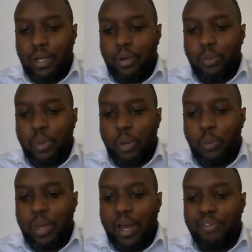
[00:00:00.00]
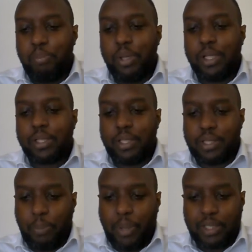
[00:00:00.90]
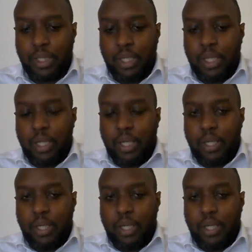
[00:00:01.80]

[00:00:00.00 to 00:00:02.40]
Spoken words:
we have built these apartments.